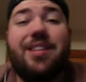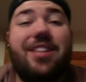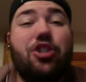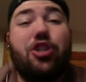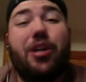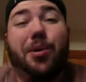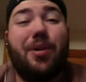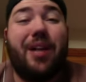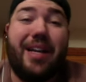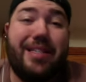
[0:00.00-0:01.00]
the
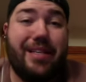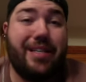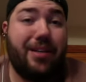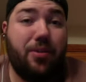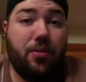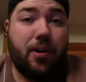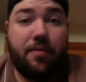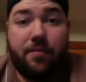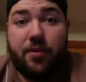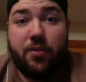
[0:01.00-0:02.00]
general idea
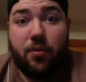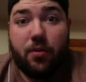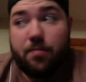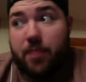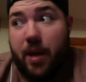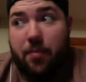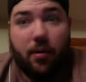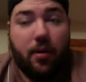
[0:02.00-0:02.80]
of your paper